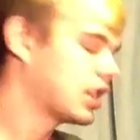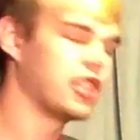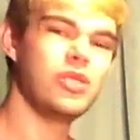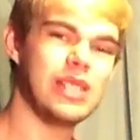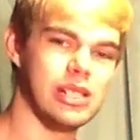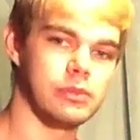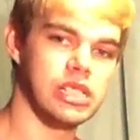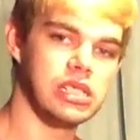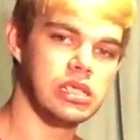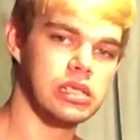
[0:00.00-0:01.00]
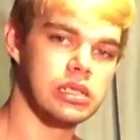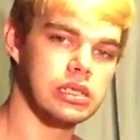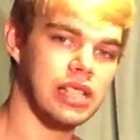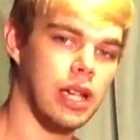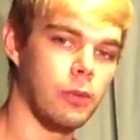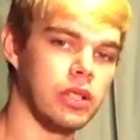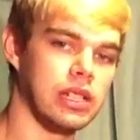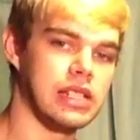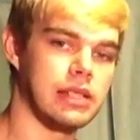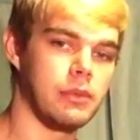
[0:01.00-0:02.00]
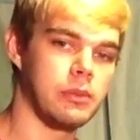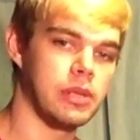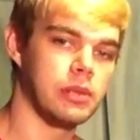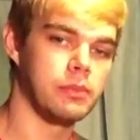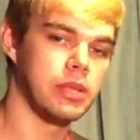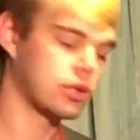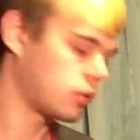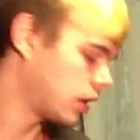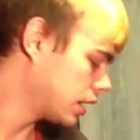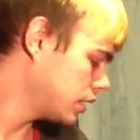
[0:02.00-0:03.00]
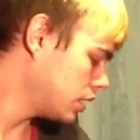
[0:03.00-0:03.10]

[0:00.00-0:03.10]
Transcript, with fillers: Can you hear me? I realize I might be a bit quiet.